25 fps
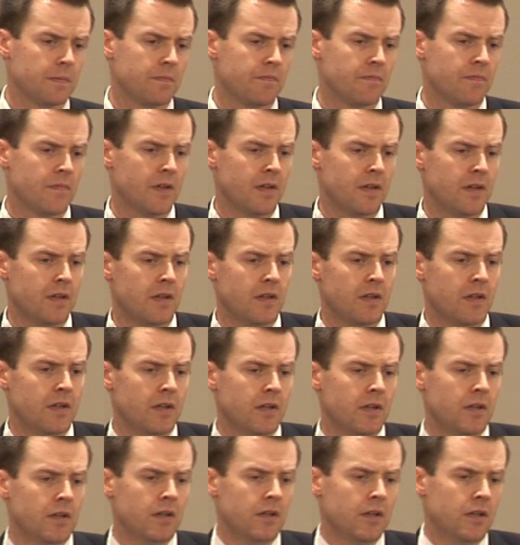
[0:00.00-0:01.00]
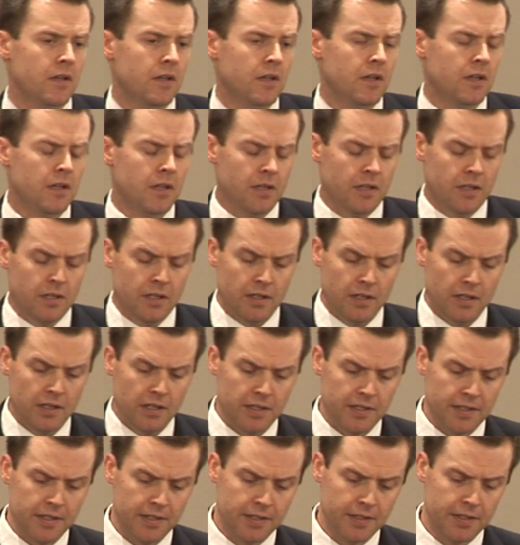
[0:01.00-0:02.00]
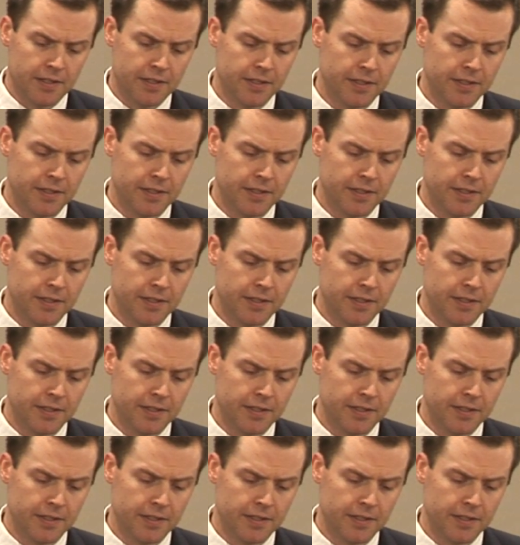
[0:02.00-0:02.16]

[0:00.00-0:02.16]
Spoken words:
Nobody speaks.